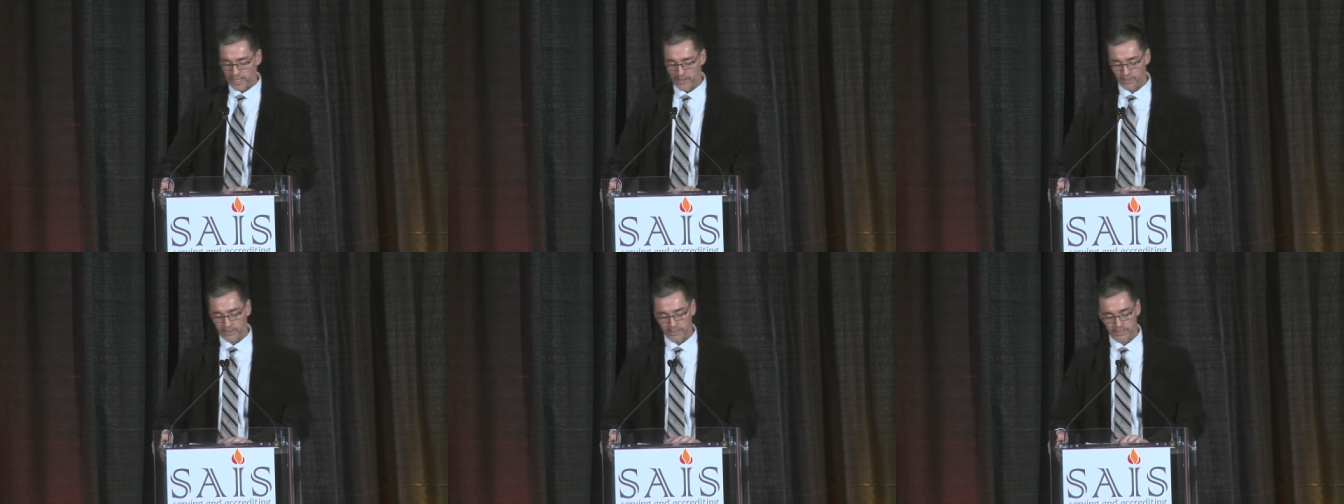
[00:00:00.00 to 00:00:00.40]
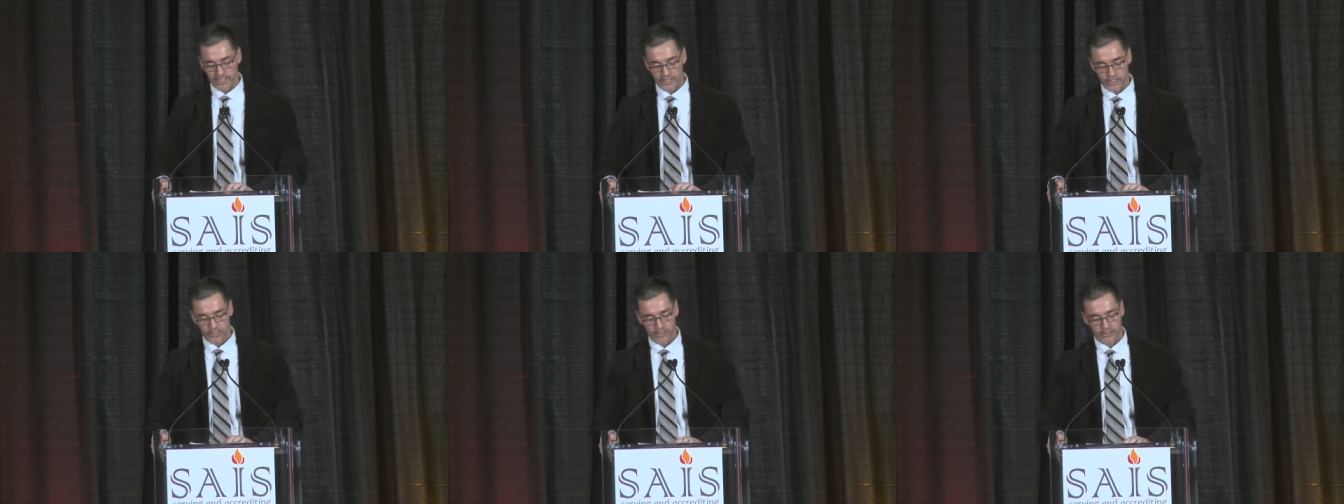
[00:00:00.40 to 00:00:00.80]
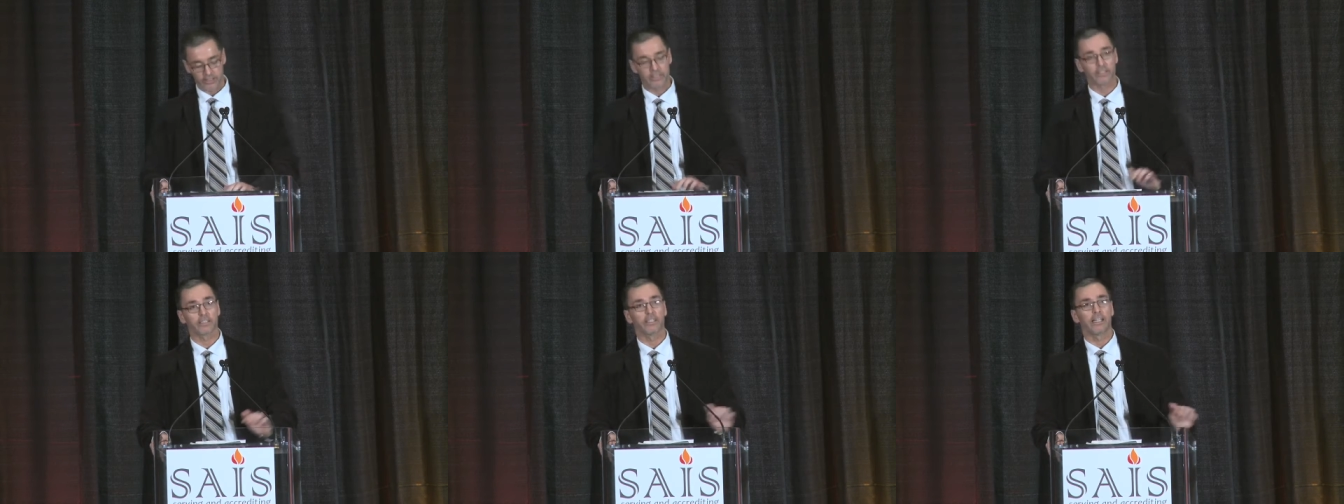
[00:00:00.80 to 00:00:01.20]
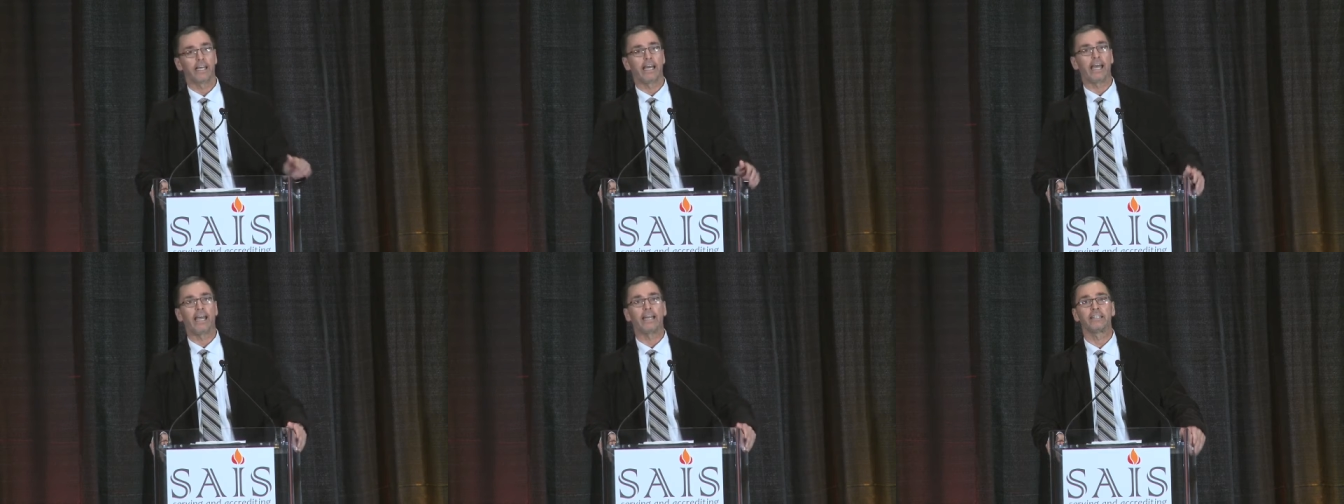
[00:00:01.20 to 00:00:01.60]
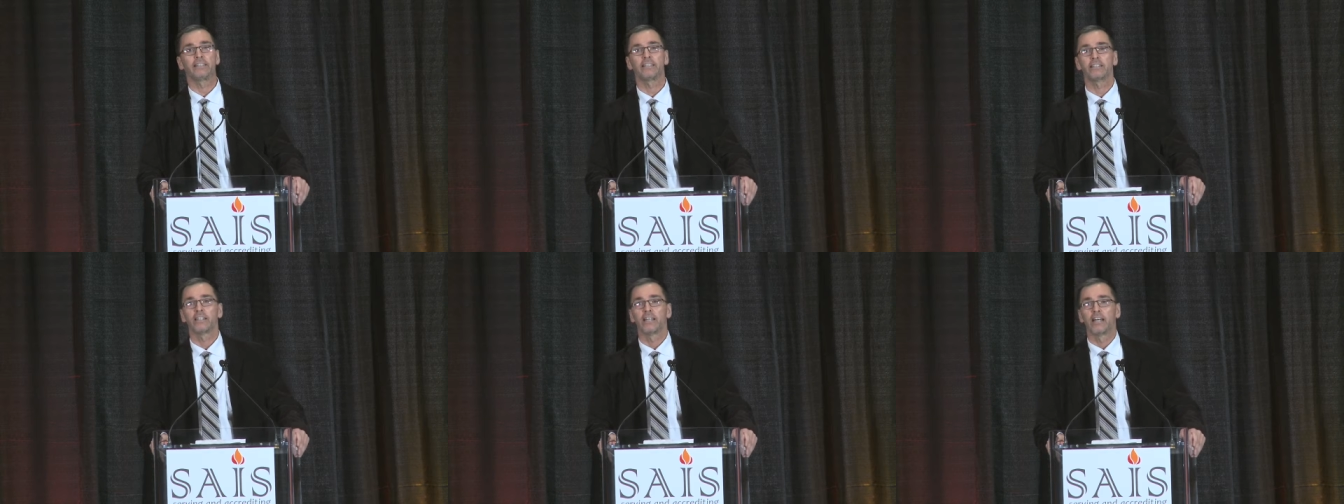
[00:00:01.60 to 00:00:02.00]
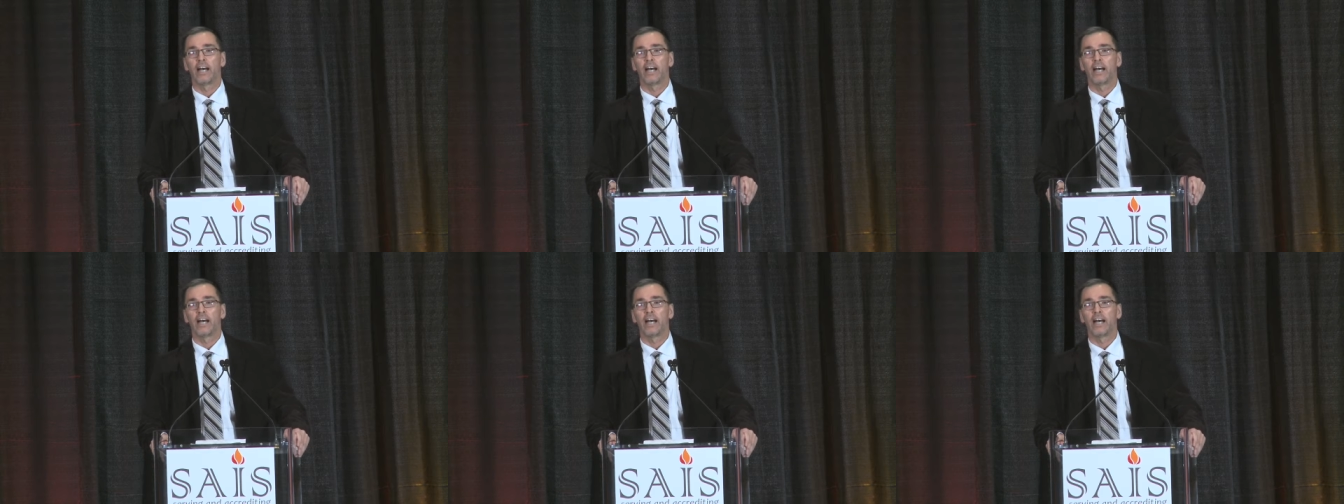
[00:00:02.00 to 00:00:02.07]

Health conditions and